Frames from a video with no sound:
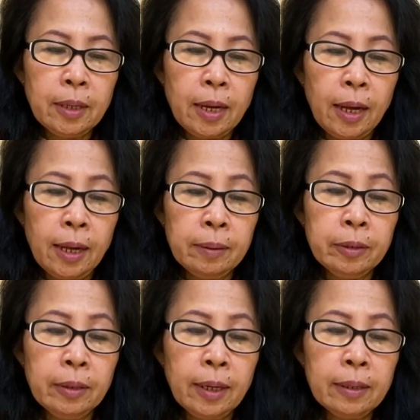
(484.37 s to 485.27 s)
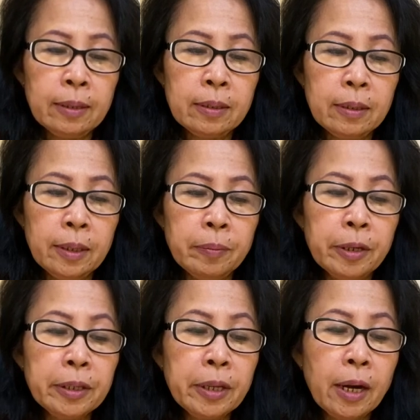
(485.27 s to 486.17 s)
almond nuts,
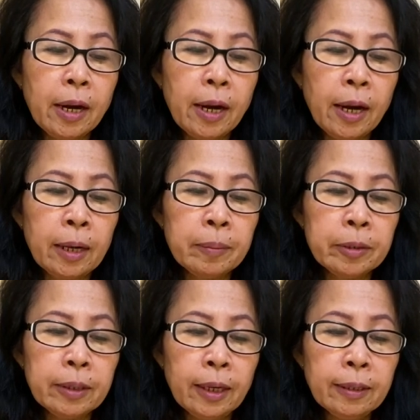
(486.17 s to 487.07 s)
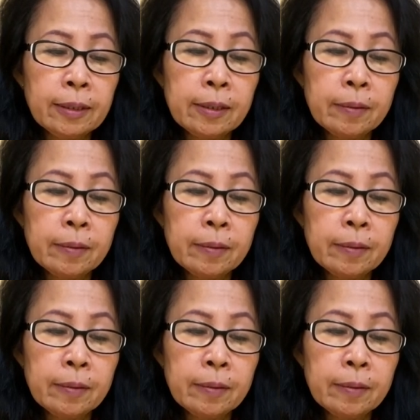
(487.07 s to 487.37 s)
slivered almond nuts.